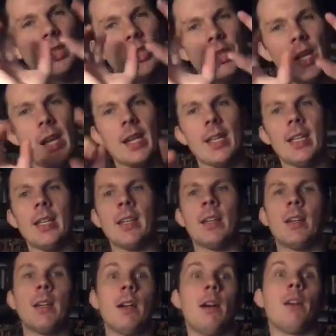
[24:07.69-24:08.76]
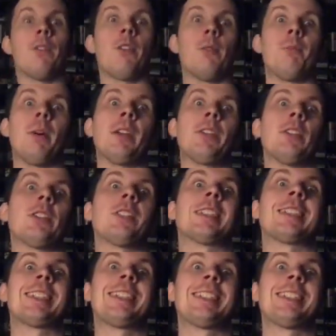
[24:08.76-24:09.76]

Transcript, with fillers: shaky of her mother just